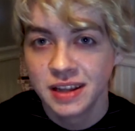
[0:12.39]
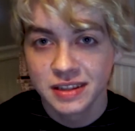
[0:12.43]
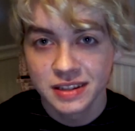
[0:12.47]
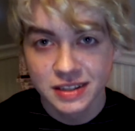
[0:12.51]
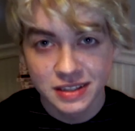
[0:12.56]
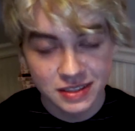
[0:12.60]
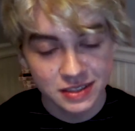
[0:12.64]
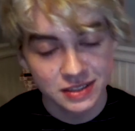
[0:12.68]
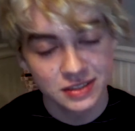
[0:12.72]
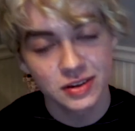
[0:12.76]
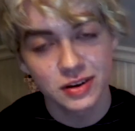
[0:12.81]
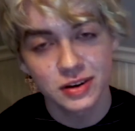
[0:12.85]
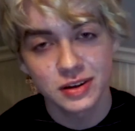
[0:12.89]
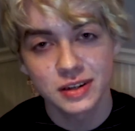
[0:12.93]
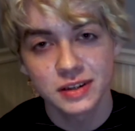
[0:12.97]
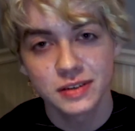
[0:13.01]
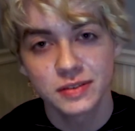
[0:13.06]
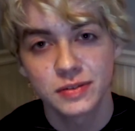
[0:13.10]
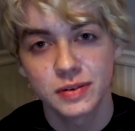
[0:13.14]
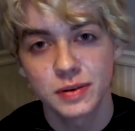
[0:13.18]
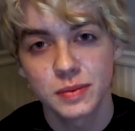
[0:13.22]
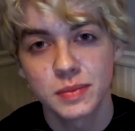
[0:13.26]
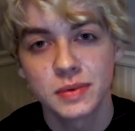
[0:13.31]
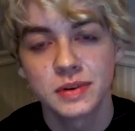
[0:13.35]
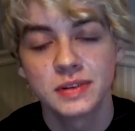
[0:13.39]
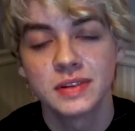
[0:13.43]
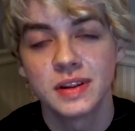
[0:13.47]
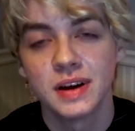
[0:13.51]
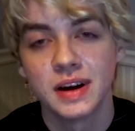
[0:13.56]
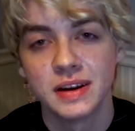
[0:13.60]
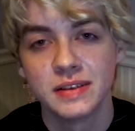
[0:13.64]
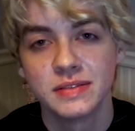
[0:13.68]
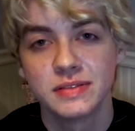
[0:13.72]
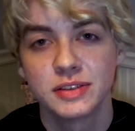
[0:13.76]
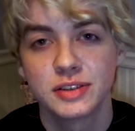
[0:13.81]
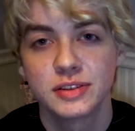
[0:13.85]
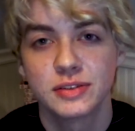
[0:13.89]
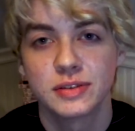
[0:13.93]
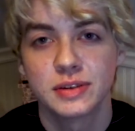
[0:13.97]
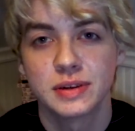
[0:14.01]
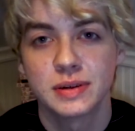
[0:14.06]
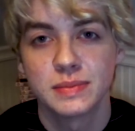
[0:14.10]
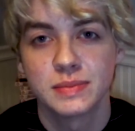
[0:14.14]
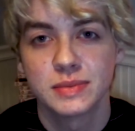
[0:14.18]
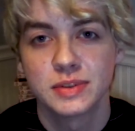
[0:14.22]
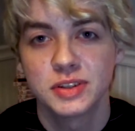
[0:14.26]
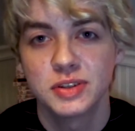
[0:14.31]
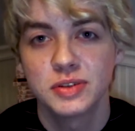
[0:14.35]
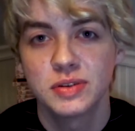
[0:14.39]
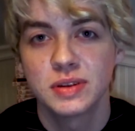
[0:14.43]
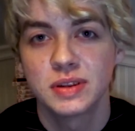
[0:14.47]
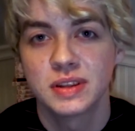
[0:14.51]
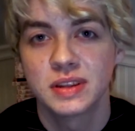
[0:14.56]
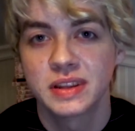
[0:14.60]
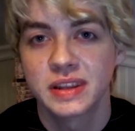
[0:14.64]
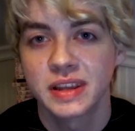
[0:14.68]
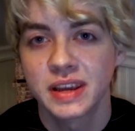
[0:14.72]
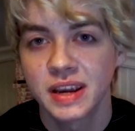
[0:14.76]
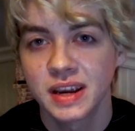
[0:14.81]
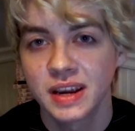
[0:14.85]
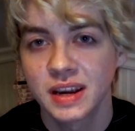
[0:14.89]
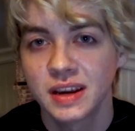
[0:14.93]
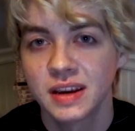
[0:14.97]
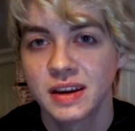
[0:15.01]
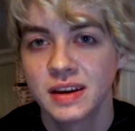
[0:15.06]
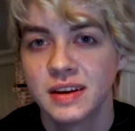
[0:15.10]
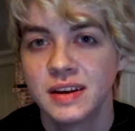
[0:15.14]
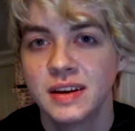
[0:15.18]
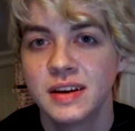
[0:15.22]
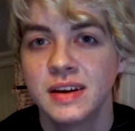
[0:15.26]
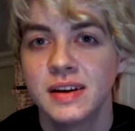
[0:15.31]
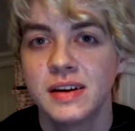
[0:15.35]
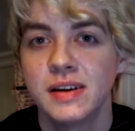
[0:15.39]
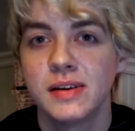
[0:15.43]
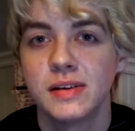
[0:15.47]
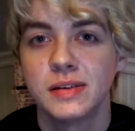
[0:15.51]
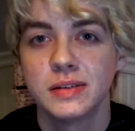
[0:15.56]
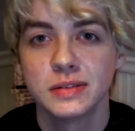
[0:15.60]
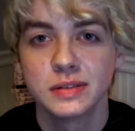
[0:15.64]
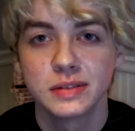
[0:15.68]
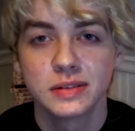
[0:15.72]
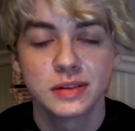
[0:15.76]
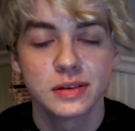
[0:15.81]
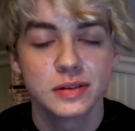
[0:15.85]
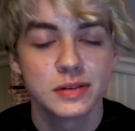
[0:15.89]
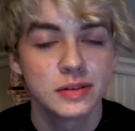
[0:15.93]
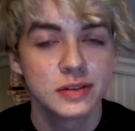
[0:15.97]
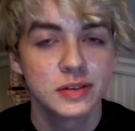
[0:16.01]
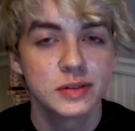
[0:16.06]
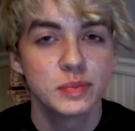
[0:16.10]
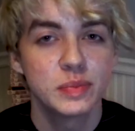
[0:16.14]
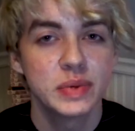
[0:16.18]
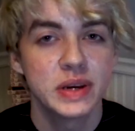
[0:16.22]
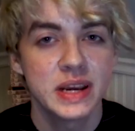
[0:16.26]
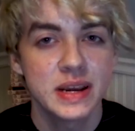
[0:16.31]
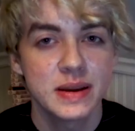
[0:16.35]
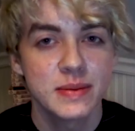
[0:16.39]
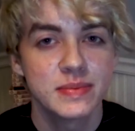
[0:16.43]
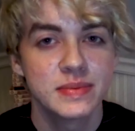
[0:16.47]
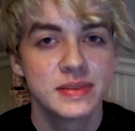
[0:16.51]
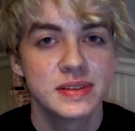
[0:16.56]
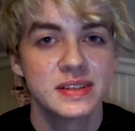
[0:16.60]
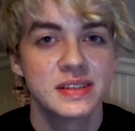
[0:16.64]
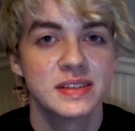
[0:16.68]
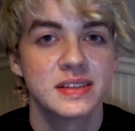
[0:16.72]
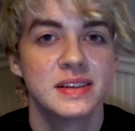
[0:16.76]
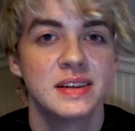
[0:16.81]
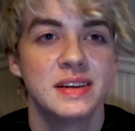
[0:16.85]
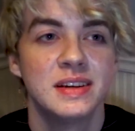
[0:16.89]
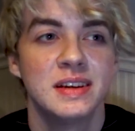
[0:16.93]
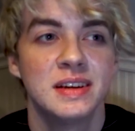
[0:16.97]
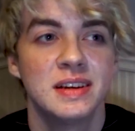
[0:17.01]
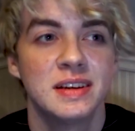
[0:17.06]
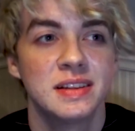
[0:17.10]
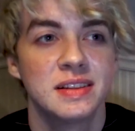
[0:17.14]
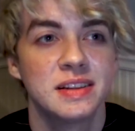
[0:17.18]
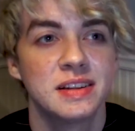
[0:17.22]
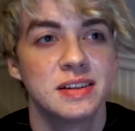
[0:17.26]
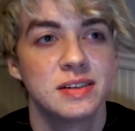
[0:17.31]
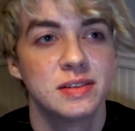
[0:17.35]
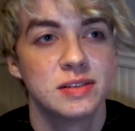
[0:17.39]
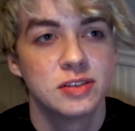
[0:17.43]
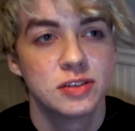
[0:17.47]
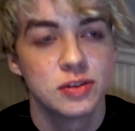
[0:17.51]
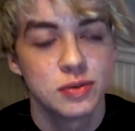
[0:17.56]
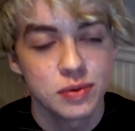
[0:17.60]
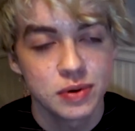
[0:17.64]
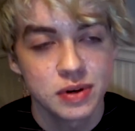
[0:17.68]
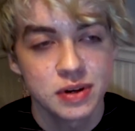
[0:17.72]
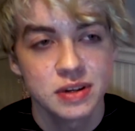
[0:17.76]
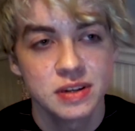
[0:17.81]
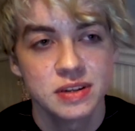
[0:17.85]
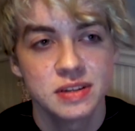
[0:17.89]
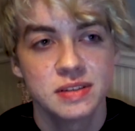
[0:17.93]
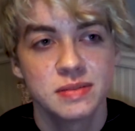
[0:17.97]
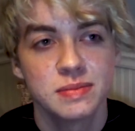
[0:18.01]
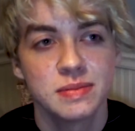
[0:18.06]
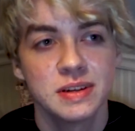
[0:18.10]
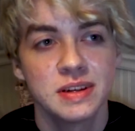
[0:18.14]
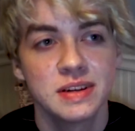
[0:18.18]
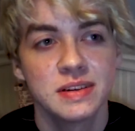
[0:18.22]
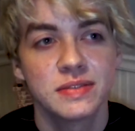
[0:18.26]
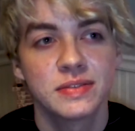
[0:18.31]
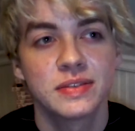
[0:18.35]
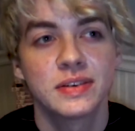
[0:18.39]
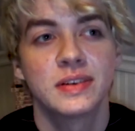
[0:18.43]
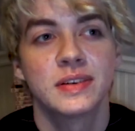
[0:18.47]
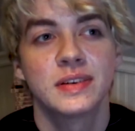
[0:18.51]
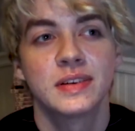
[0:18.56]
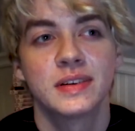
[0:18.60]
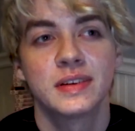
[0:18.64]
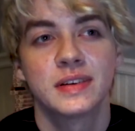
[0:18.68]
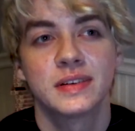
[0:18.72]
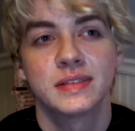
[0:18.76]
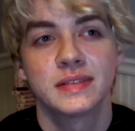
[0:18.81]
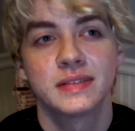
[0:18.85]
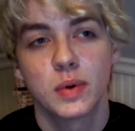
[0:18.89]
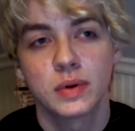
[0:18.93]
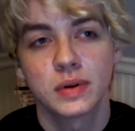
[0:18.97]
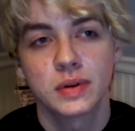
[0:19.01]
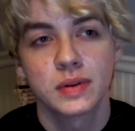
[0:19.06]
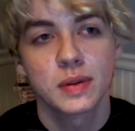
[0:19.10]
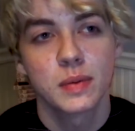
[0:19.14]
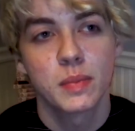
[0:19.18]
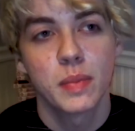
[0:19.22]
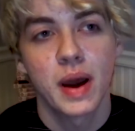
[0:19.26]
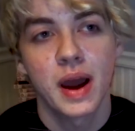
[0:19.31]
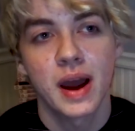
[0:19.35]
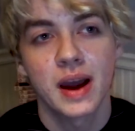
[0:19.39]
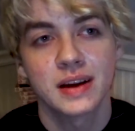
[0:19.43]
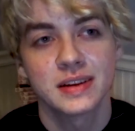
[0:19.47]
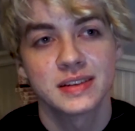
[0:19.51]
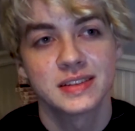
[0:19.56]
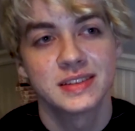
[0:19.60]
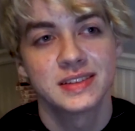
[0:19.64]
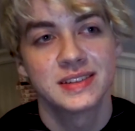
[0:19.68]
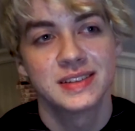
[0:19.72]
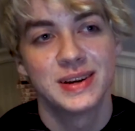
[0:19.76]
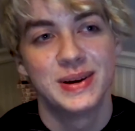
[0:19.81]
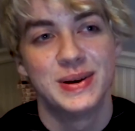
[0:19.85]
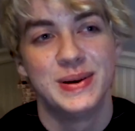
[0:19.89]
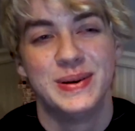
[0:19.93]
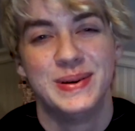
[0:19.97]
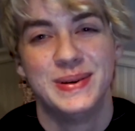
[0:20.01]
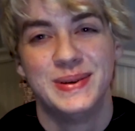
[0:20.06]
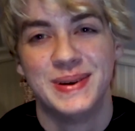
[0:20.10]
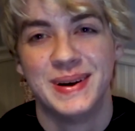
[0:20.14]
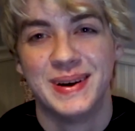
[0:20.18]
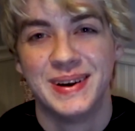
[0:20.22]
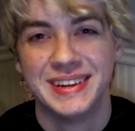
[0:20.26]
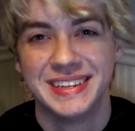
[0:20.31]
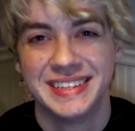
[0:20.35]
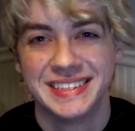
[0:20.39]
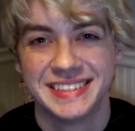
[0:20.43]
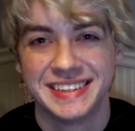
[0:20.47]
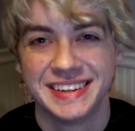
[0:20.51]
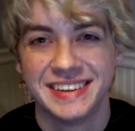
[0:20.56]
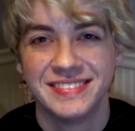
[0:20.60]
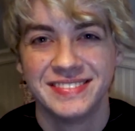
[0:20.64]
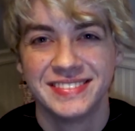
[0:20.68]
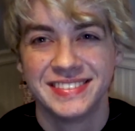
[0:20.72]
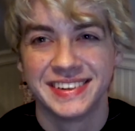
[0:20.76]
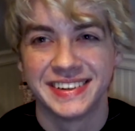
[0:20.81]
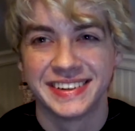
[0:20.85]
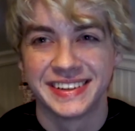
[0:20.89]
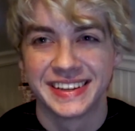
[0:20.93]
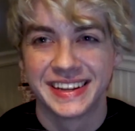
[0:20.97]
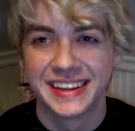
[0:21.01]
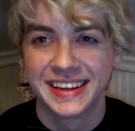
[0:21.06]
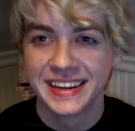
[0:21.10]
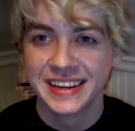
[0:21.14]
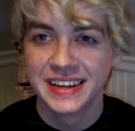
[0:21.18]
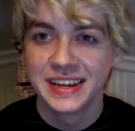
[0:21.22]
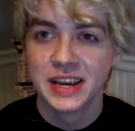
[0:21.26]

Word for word: This started from a live stream, so you can thank all of those peeps that joined me for one of the past two ones I've done.